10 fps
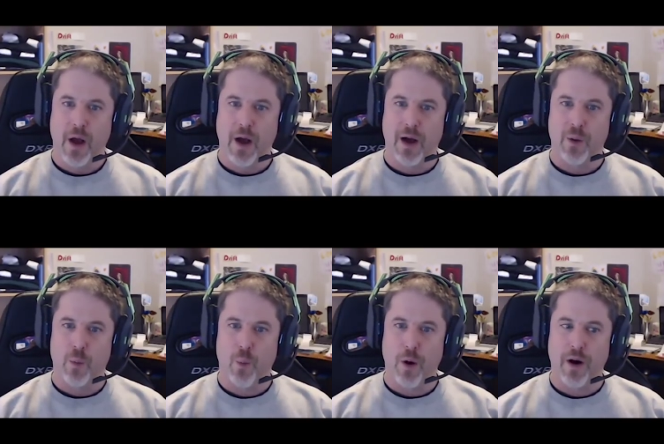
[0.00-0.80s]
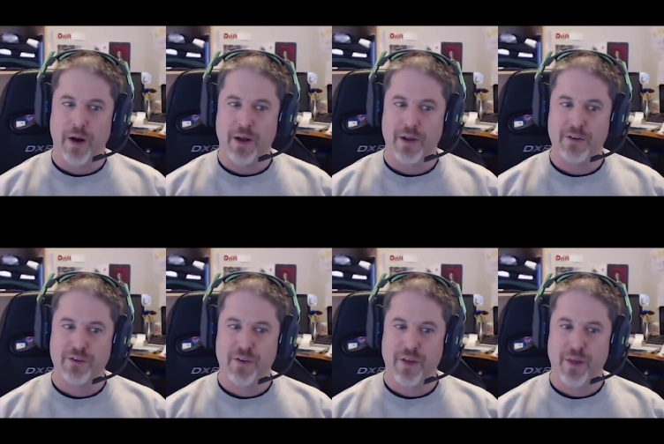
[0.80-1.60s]
uh,
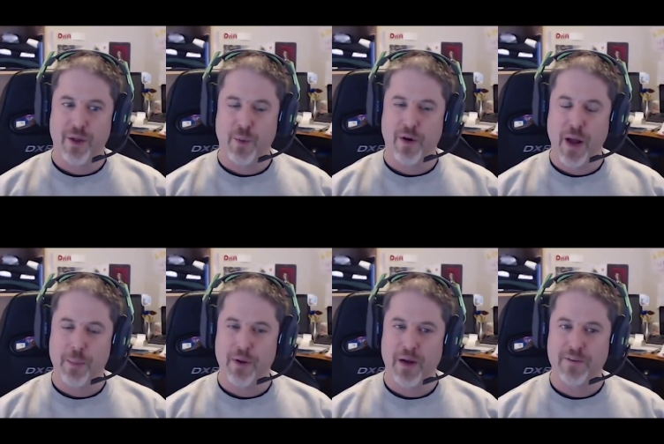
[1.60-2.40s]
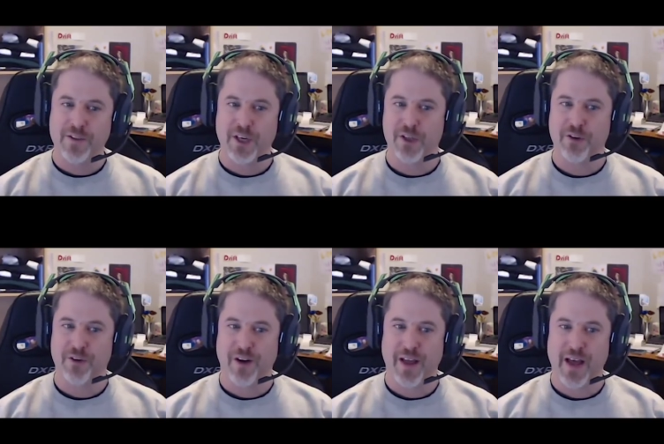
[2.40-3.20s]
was there were a couple conversations
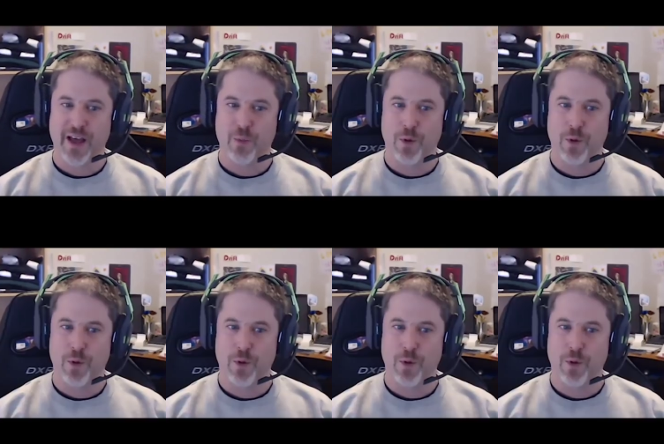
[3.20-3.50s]
that I had.